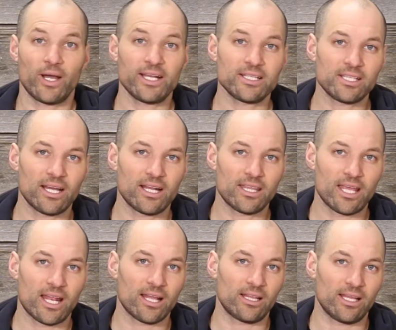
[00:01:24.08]
I decided
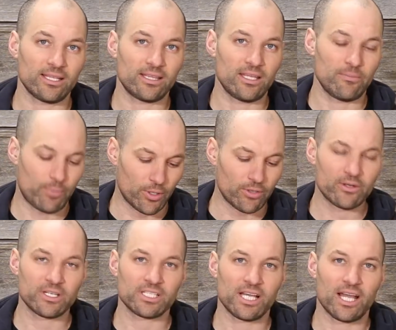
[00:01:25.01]
that I like the burner
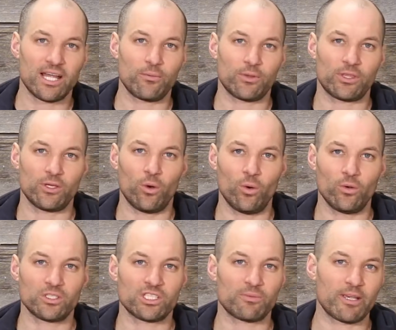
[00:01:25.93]
design with the
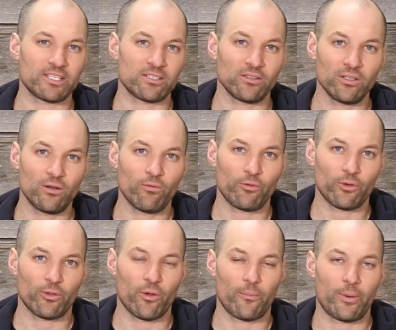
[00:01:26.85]
holes spaced a little further